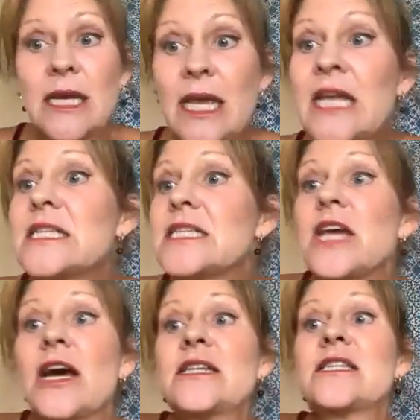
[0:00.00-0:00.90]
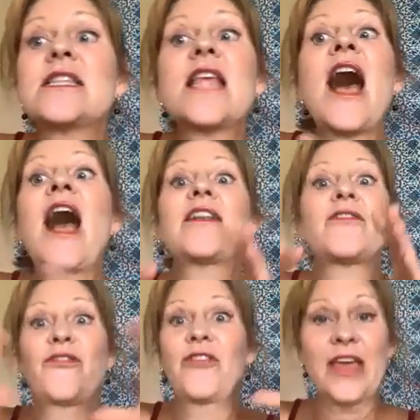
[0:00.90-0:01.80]
it does not
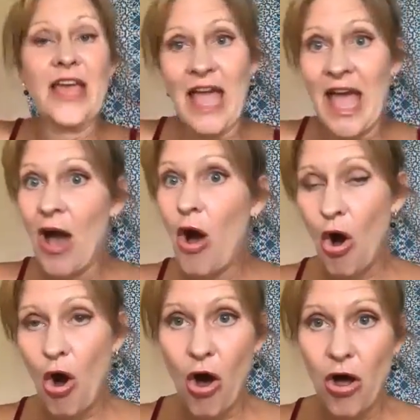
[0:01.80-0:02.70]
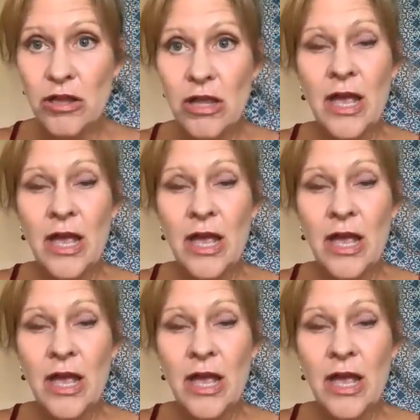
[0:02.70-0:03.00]
fit at all.